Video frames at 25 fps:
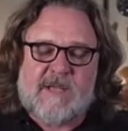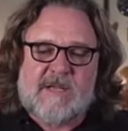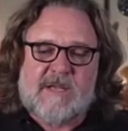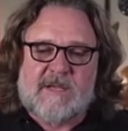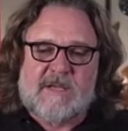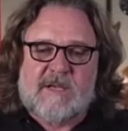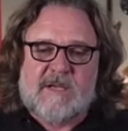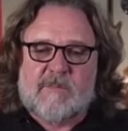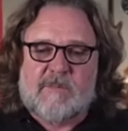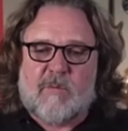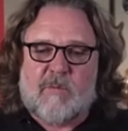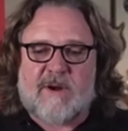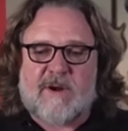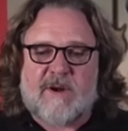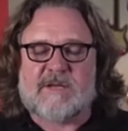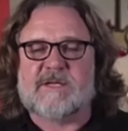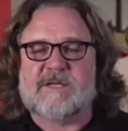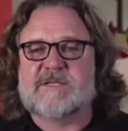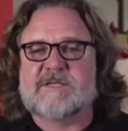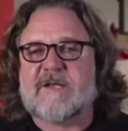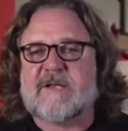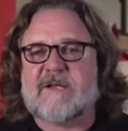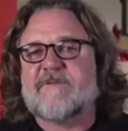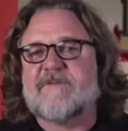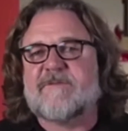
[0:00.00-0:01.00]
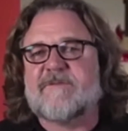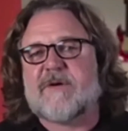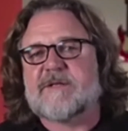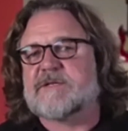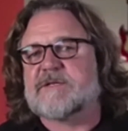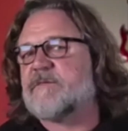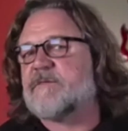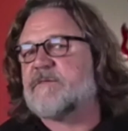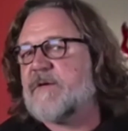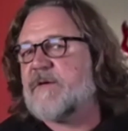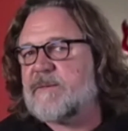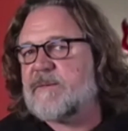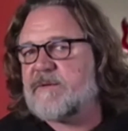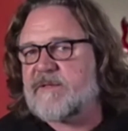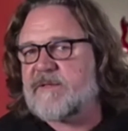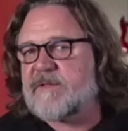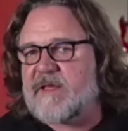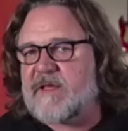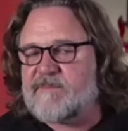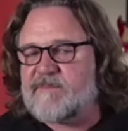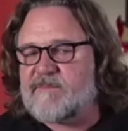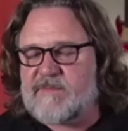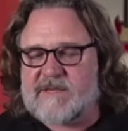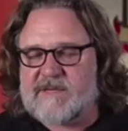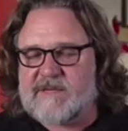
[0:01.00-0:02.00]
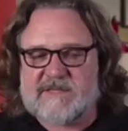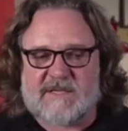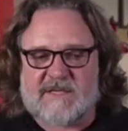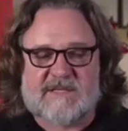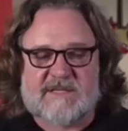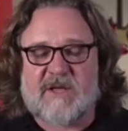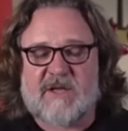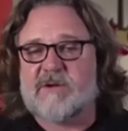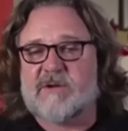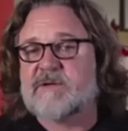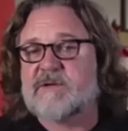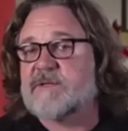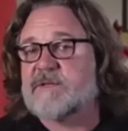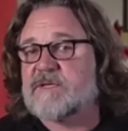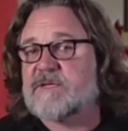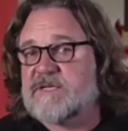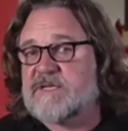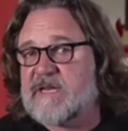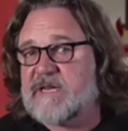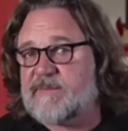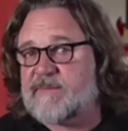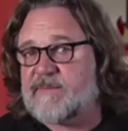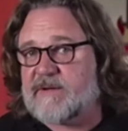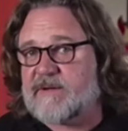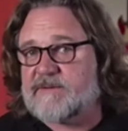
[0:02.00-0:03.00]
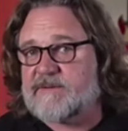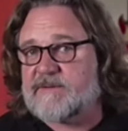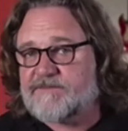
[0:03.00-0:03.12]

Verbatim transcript: wanting to see friends and family they missed is going to the cinema